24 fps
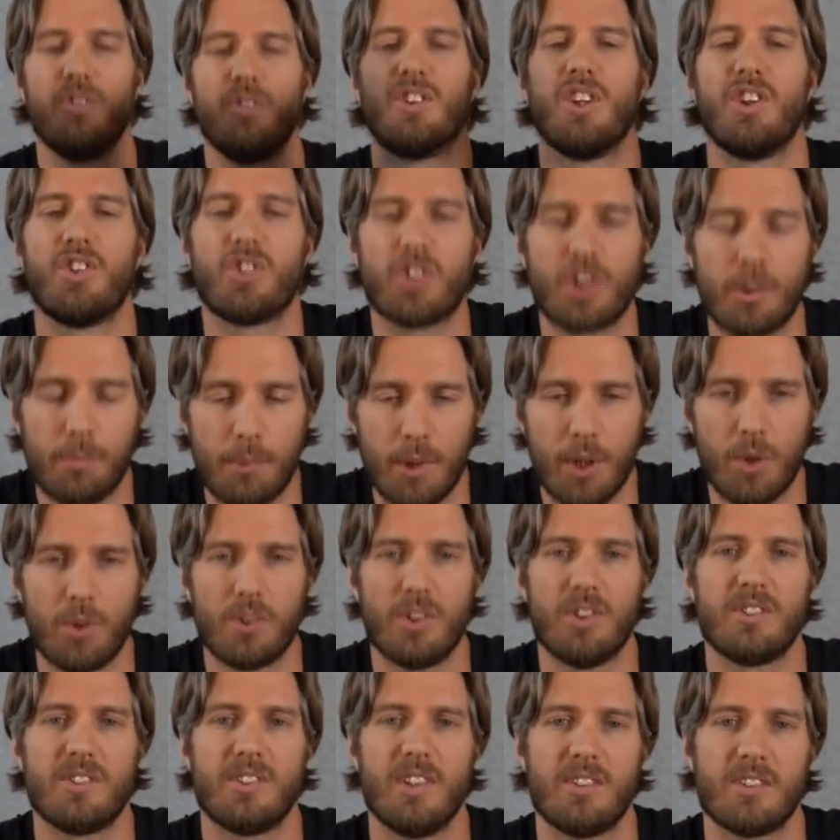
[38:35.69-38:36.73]
of
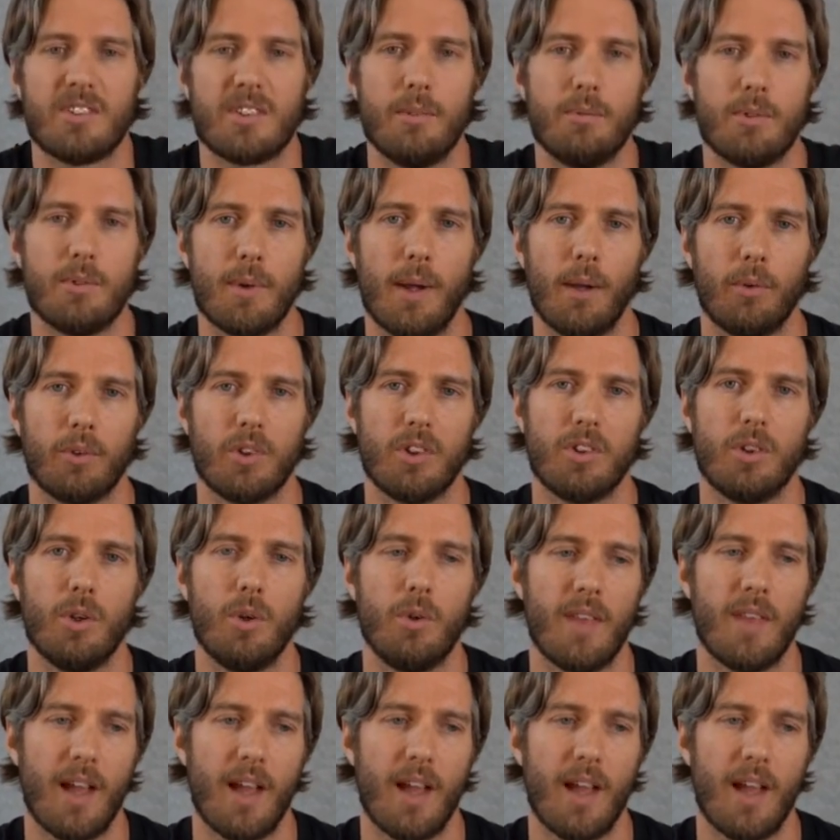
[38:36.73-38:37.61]
distributed system to be able to do